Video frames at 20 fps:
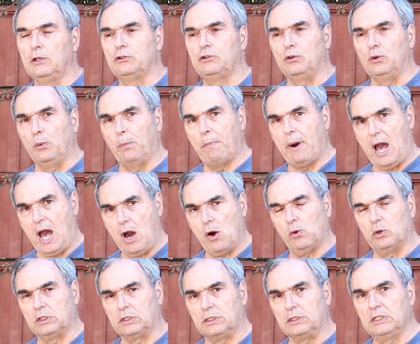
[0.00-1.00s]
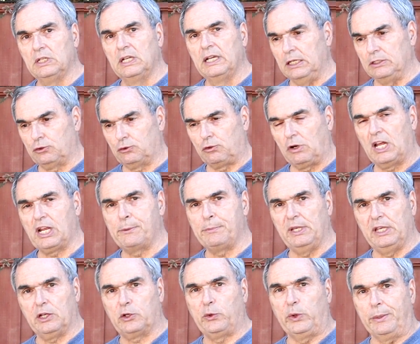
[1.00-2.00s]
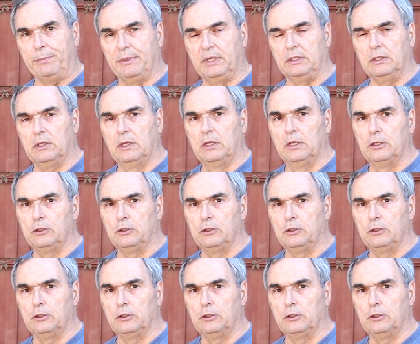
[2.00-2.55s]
to power astronomy equipment